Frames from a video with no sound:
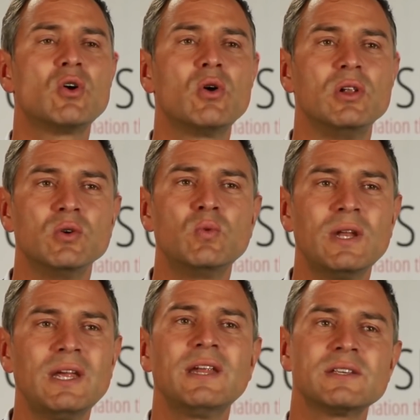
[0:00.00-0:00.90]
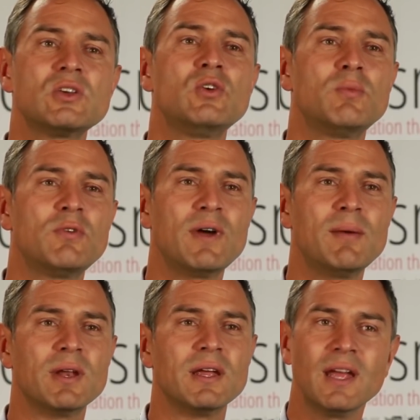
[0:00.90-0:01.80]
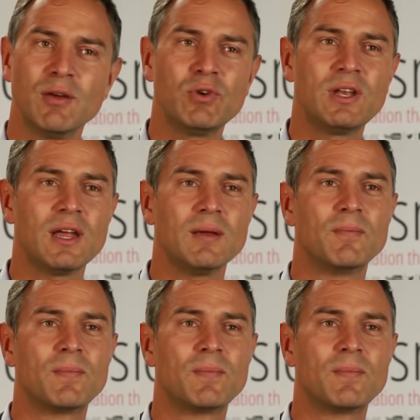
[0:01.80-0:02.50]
oil do we need as a human family every day?